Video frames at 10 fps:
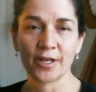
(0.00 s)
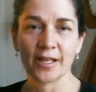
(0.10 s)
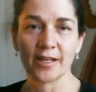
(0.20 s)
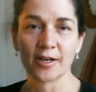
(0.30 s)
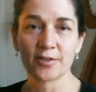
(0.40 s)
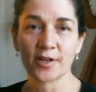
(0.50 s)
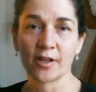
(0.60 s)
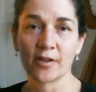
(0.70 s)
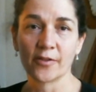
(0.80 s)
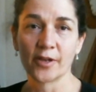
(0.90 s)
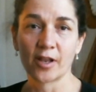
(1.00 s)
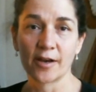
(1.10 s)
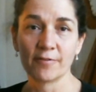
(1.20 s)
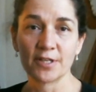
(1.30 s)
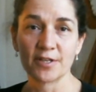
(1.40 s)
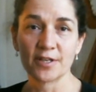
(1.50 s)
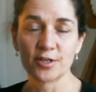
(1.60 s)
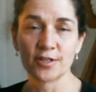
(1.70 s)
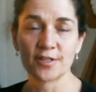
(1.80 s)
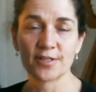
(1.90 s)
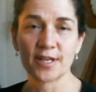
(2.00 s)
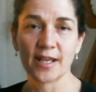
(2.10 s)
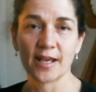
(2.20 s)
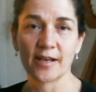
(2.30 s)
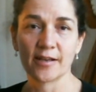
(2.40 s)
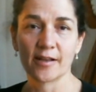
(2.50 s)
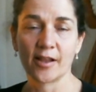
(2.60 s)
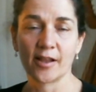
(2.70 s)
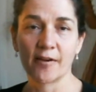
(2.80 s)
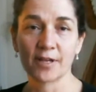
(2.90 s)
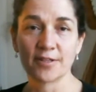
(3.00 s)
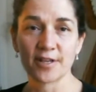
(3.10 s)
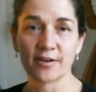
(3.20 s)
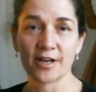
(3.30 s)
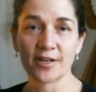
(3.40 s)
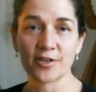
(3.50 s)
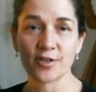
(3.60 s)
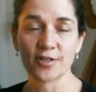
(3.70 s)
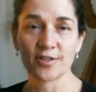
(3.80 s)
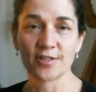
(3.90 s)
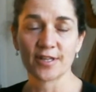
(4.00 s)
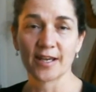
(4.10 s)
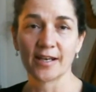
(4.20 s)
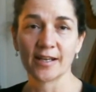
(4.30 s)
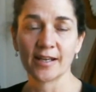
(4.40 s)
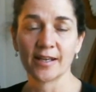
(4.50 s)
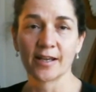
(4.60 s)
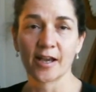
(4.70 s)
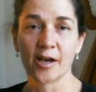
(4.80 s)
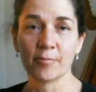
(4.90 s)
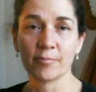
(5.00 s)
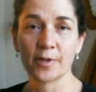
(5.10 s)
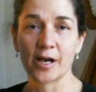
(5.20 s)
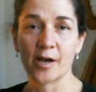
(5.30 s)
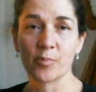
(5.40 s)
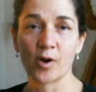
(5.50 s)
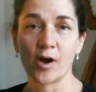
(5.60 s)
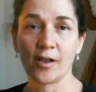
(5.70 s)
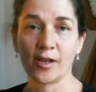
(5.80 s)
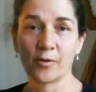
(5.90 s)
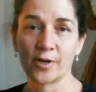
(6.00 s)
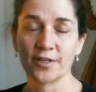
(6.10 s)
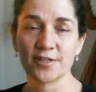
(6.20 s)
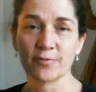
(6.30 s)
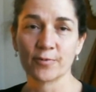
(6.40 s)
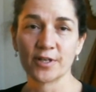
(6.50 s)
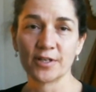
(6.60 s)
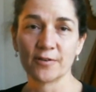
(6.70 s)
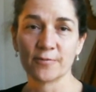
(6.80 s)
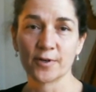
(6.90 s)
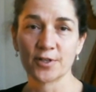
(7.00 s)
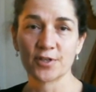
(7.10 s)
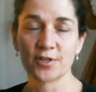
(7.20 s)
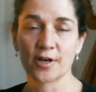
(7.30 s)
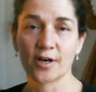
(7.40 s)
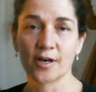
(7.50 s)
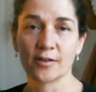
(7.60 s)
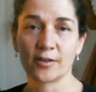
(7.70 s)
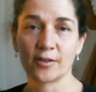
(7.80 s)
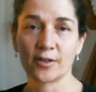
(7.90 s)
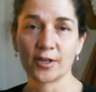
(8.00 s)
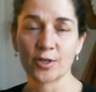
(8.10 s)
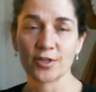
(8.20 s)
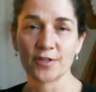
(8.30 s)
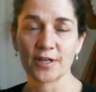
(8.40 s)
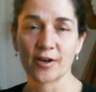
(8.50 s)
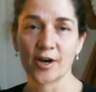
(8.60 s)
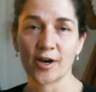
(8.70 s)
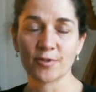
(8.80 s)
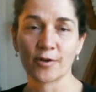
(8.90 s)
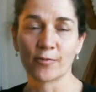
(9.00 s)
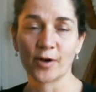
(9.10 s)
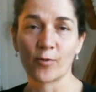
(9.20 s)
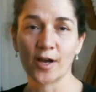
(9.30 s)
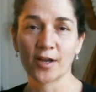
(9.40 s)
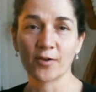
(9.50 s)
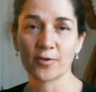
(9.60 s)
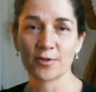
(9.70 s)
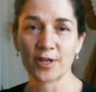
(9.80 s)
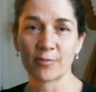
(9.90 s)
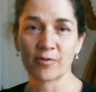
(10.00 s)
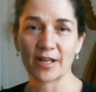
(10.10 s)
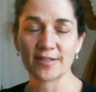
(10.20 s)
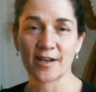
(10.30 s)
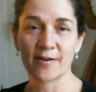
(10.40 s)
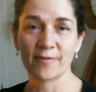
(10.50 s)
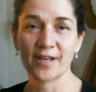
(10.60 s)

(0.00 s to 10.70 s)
There are a lot of decisions and a lot of considerations that come up all at once when you first are looking at purchasing a harp. So I want to walk you through some of that stuff